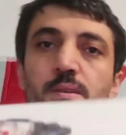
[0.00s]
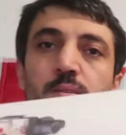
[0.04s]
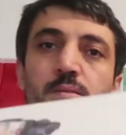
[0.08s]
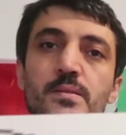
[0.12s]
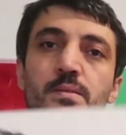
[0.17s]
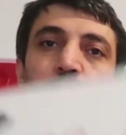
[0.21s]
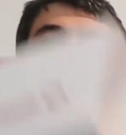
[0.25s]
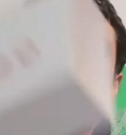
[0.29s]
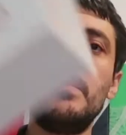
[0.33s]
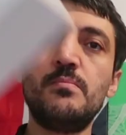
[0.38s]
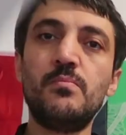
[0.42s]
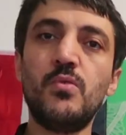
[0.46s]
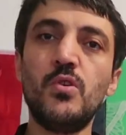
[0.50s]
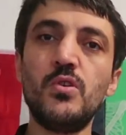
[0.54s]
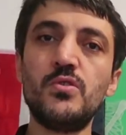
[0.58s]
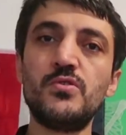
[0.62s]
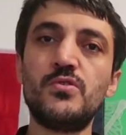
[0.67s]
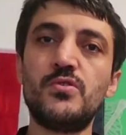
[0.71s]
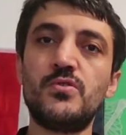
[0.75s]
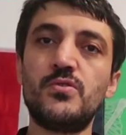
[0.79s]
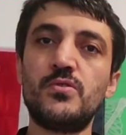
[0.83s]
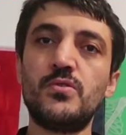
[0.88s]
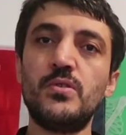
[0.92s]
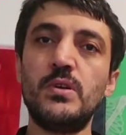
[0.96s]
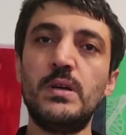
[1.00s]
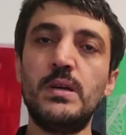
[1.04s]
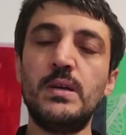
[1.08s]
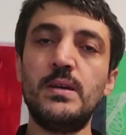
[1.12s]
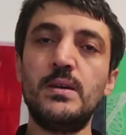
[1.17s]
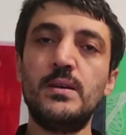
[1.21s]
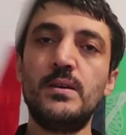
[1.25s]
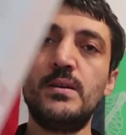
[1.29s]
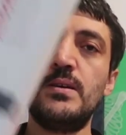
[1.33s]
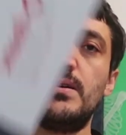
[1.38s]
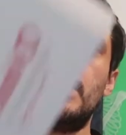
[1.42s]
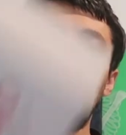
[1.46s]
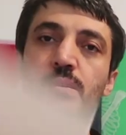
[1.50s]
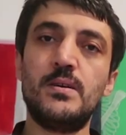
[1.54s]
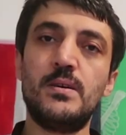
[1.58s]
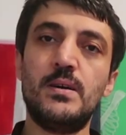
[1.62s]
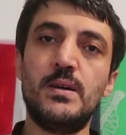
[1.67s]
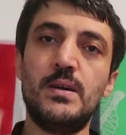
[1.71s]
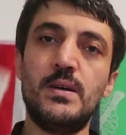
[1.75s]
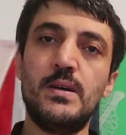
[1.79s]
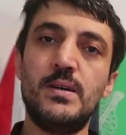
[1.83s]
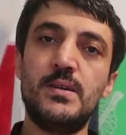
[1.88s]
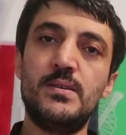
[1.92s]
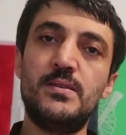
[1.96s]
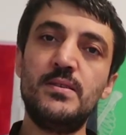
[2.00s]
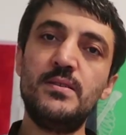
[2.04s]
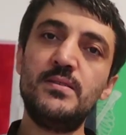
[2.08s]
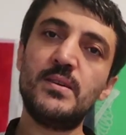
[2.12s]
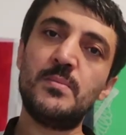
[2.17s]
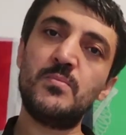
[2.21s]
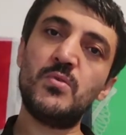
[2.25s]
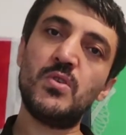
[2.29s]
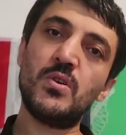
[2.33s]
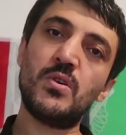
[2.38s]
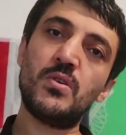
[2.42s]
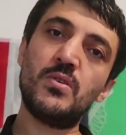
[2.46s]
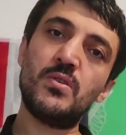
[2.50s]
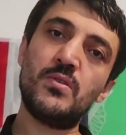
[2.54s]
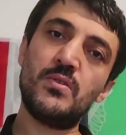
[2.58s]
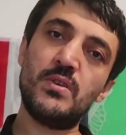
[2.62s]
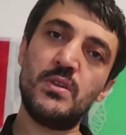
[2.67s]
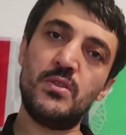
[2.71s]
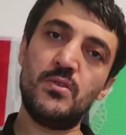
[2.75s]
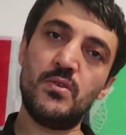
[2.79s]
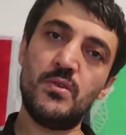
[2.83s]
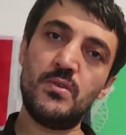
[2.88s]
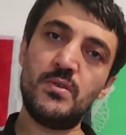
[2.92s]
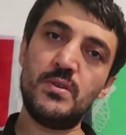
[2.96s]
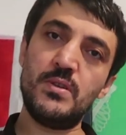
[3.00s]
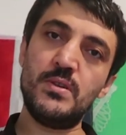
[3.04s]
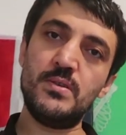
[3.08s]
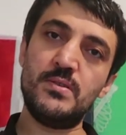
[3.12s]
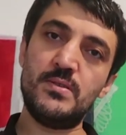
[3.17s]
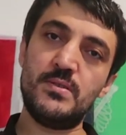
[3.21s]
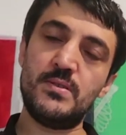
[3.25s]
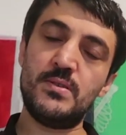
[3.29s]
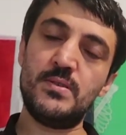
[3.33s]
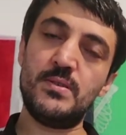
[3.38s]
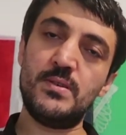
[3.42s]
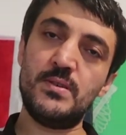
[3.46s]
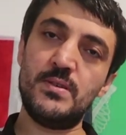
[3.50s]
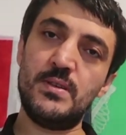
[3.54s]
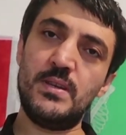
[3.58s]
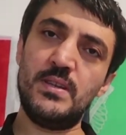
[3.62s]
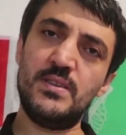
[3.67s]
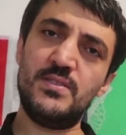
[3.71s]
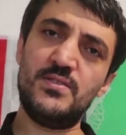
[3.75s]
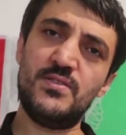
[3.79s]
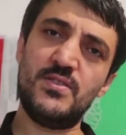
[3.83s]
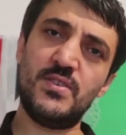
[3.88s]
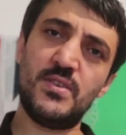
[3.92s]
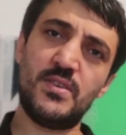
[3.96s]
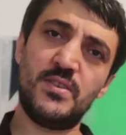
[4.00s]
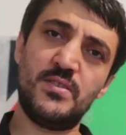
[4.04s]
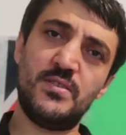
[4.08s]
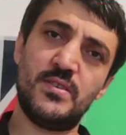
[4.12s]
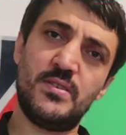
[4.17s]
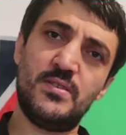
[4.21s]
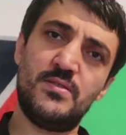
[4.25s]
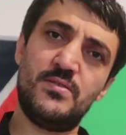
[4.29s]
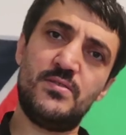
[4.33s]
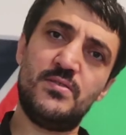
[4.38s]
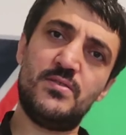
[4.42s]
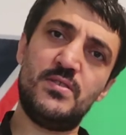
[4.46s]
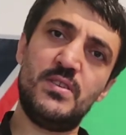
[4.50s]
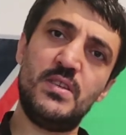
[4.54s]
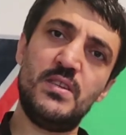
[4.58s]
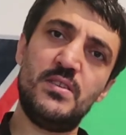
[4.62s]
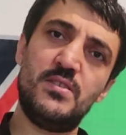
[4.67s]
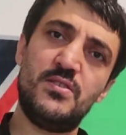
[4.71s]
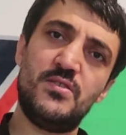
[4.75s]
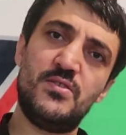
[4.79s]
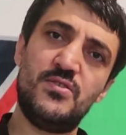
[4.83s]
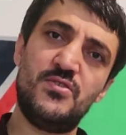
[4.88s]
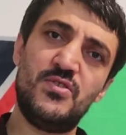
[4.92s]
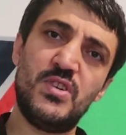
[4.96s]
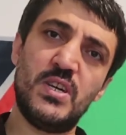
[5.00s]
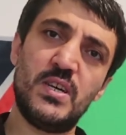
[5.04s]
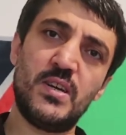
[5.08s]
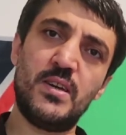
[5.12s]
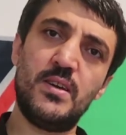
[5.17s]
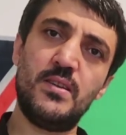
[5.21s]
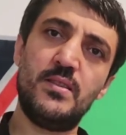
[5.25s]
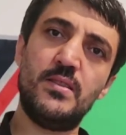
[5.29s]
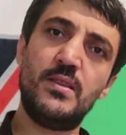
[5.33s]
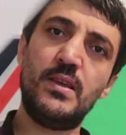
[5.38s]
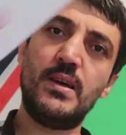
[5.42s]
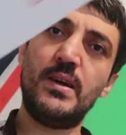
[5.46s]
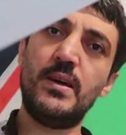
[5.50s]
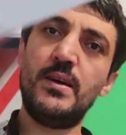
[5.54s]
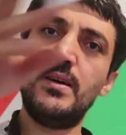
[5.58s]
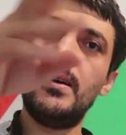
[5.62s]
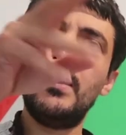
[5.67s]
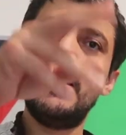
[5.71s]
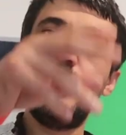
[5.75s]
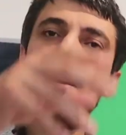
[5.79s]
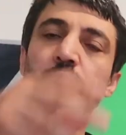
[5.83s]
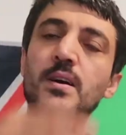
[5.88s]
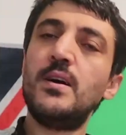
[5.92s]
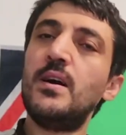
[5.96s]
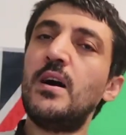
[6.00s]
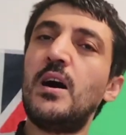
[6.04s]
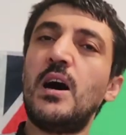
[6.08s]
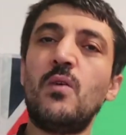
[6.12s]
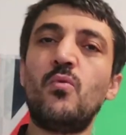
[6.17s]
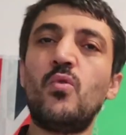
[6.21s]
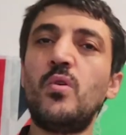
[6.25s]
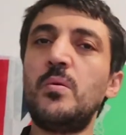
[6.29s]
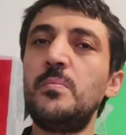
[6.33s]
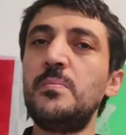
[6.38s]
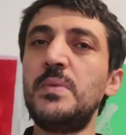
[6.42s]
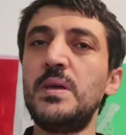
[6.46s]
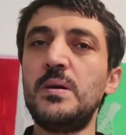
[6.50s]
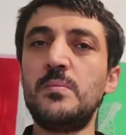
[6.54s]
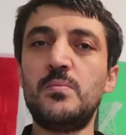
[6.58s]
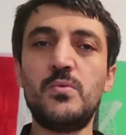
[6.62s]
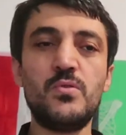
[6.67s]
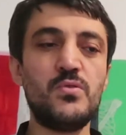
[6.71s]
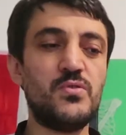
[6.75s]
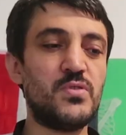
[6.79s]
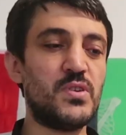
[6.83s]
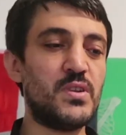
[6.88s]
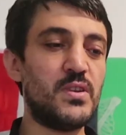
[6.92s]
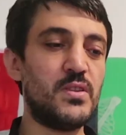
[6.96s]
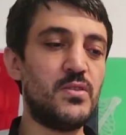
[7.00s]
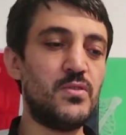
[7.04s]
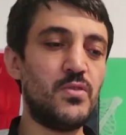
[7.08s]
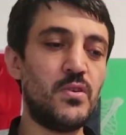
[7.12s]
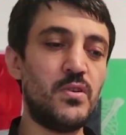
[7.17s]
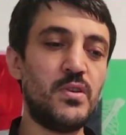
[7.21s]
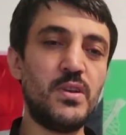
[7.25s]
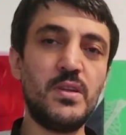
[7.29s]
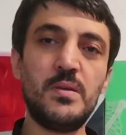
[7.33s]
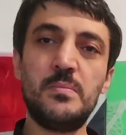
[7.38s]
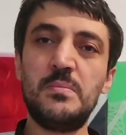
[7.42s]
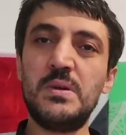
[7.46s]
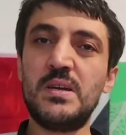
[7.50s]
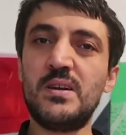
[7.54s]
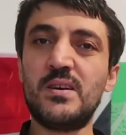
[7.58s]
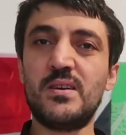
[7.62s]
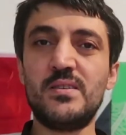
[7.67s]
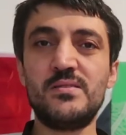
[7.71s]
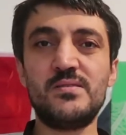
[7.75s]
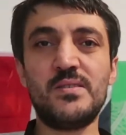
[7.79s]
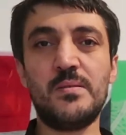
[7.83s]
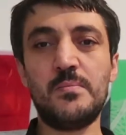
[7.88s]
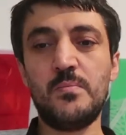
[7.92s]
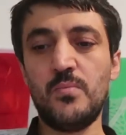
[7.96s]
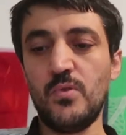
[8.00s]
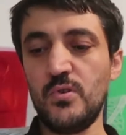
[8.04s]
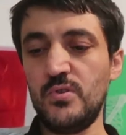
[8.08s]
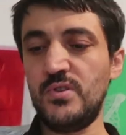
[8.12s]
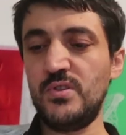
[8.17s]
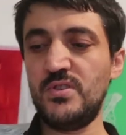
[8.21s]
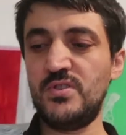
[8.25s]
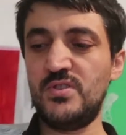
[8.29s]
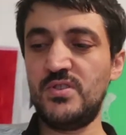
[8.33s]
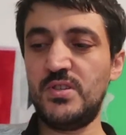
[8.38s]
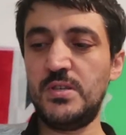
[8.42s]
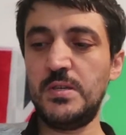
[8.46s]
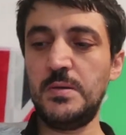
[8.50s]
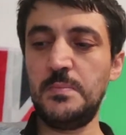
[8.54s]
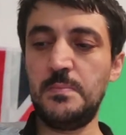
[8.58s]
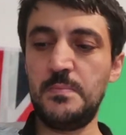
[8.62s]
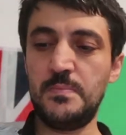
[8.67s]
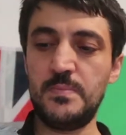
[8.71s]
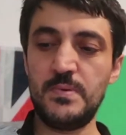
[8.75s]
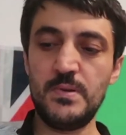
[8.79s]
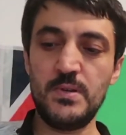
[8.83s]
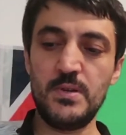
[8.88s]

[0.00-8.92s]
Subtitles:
It's the box. Since I'm not gonna return this, let's chuck it there. I won't be able to return it because I bought it cheap.